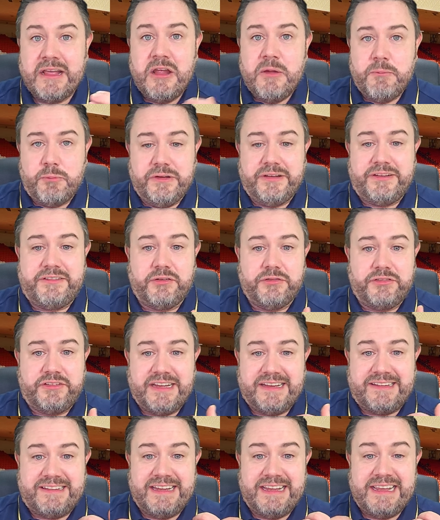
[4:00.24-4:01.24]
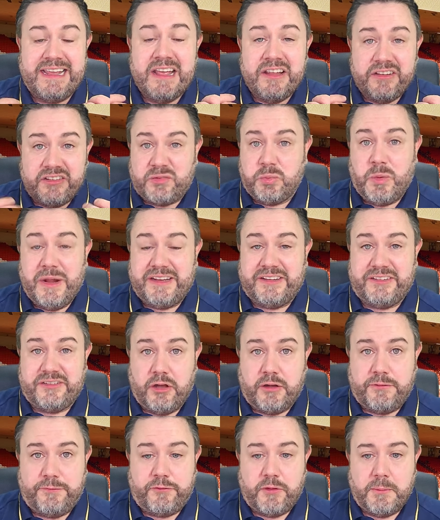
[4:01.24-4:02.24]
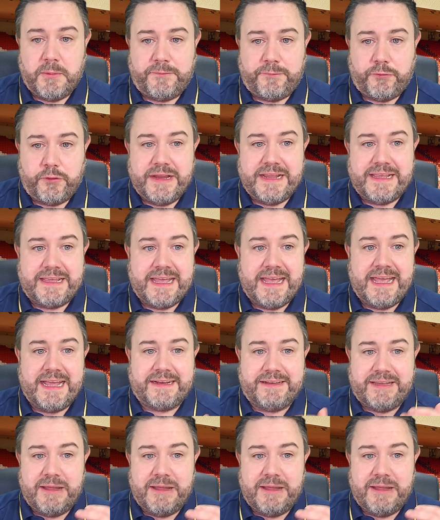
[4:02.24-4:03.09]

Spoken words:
Bristol City switched off from a free kick.